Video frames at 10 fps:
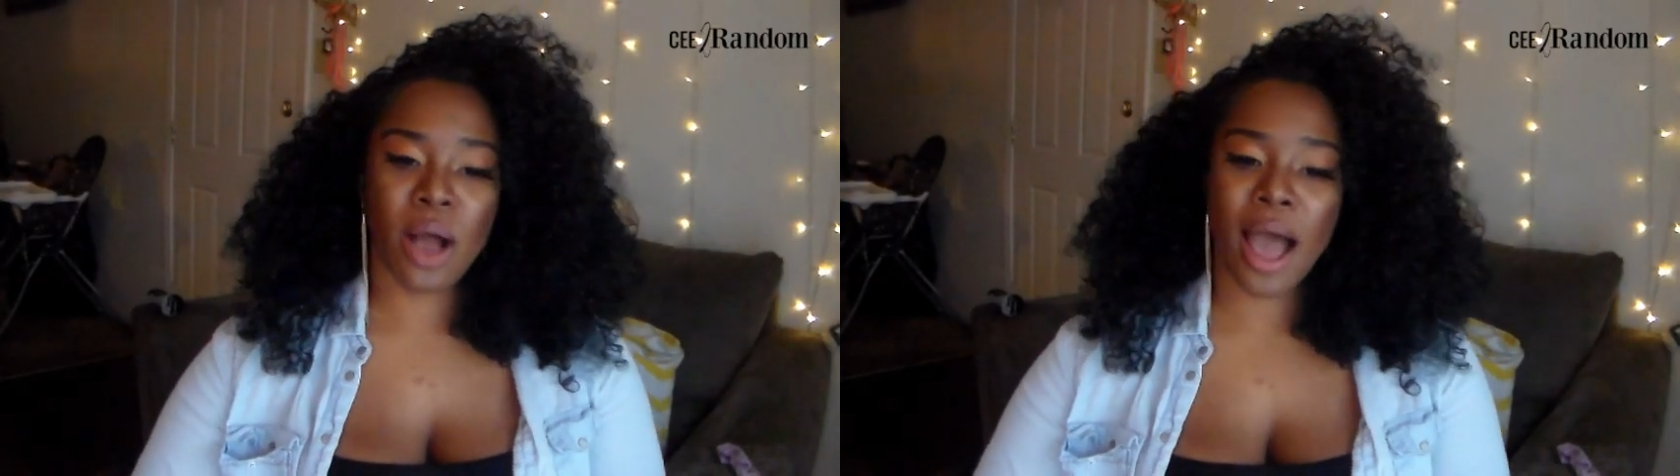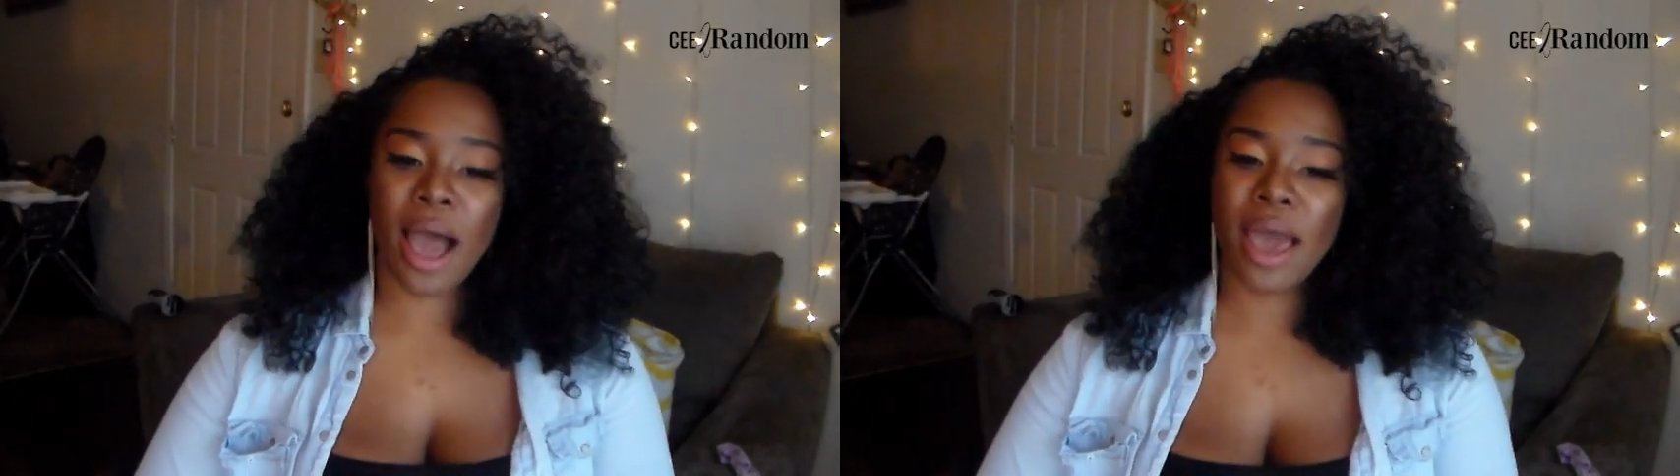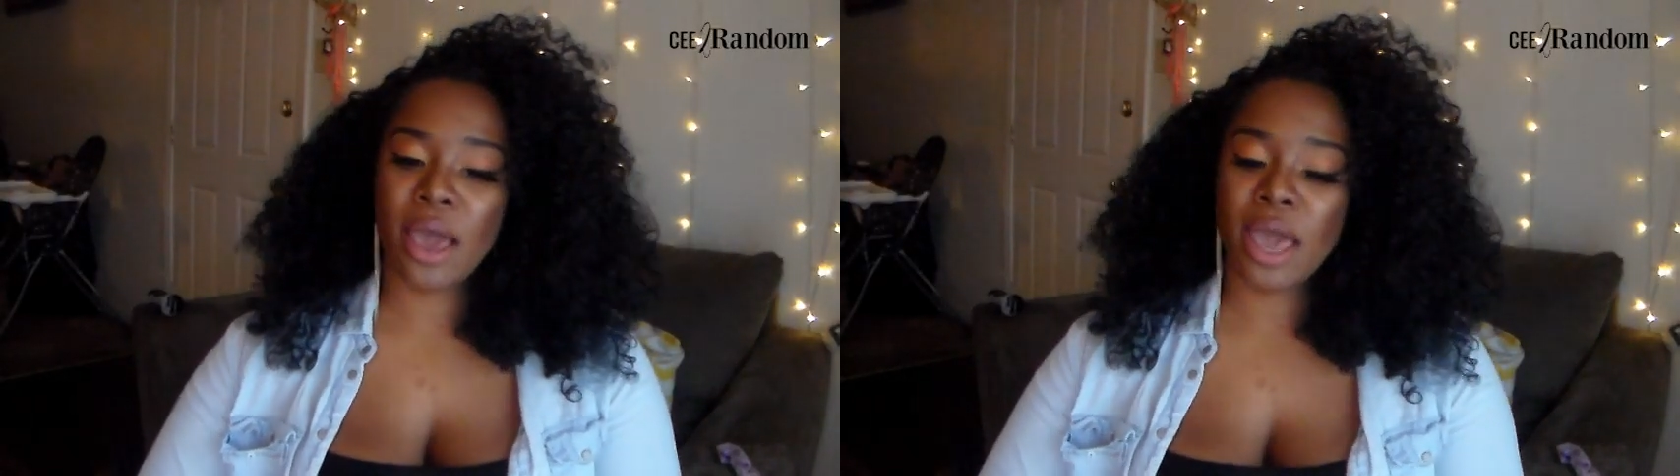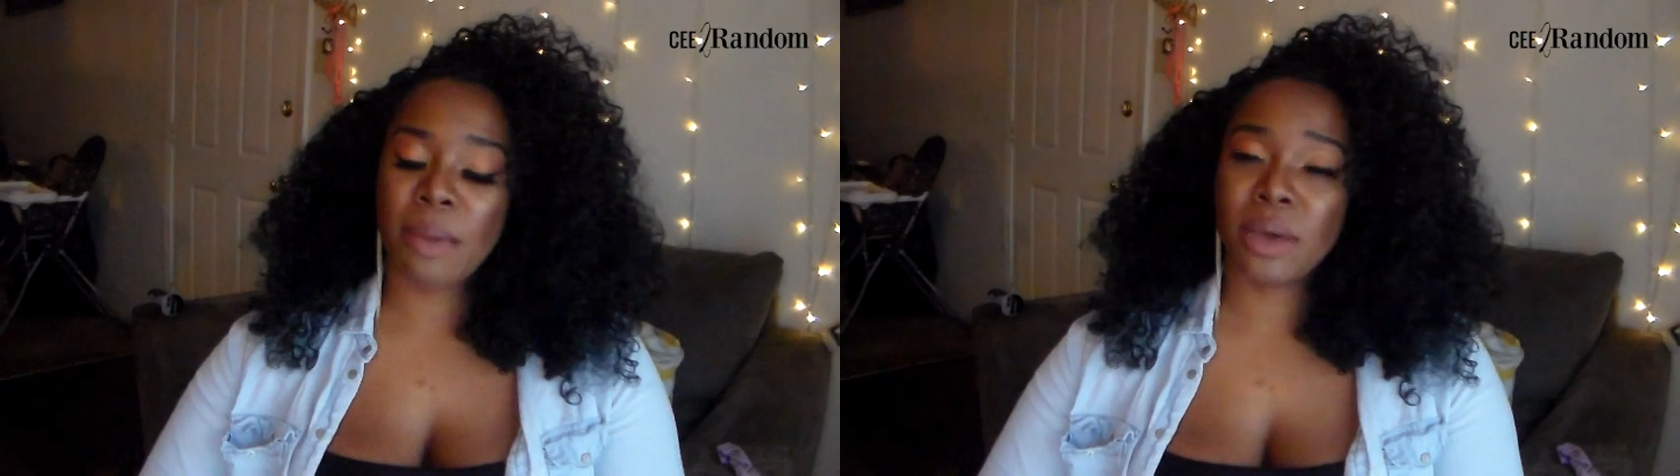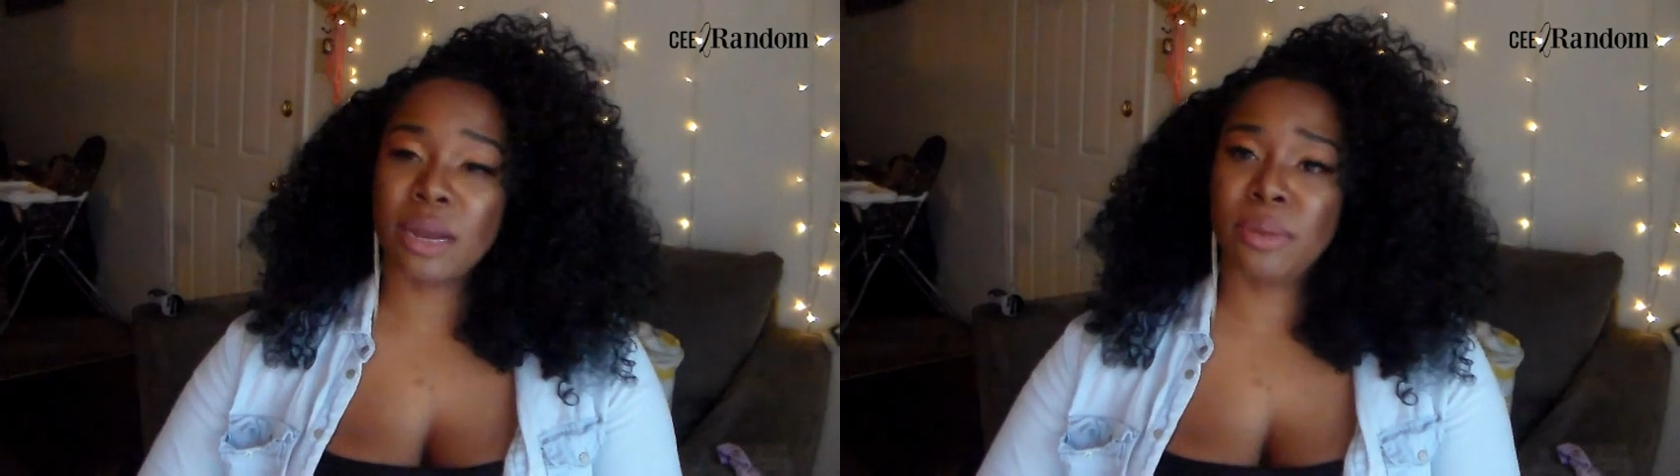I
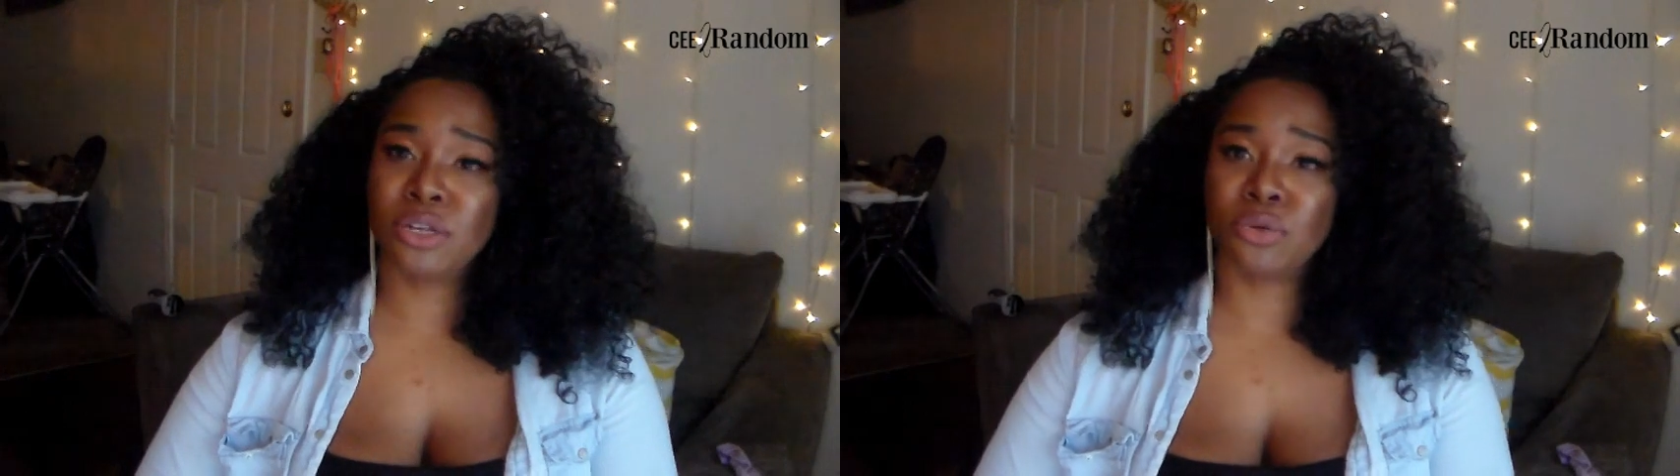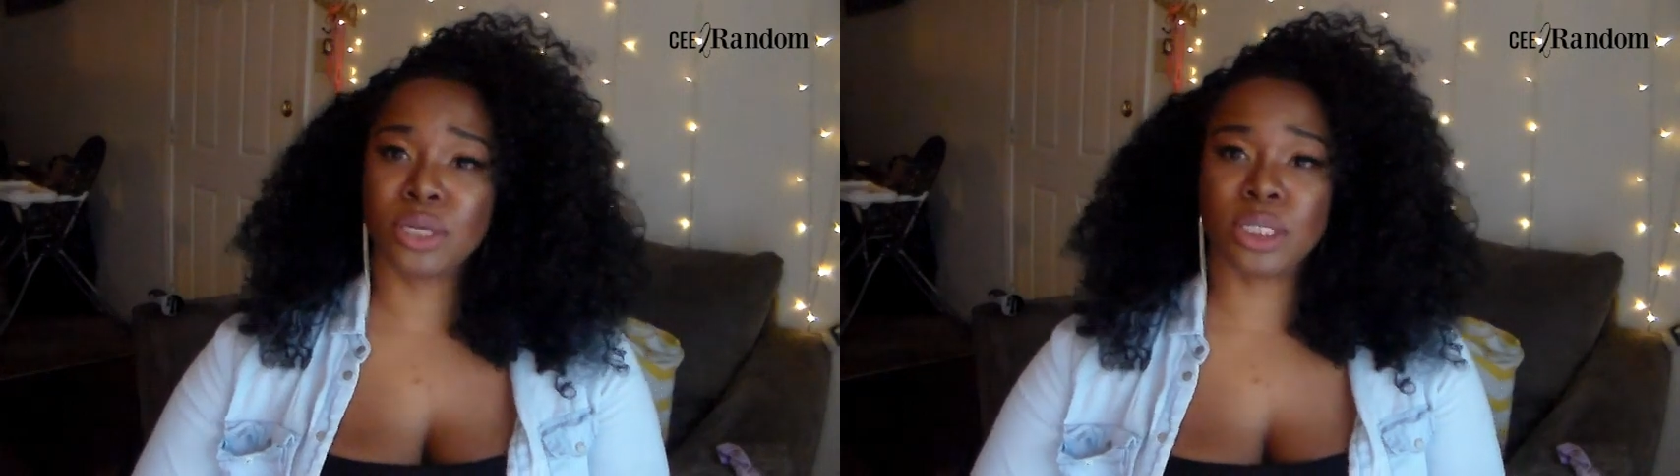am going to be doing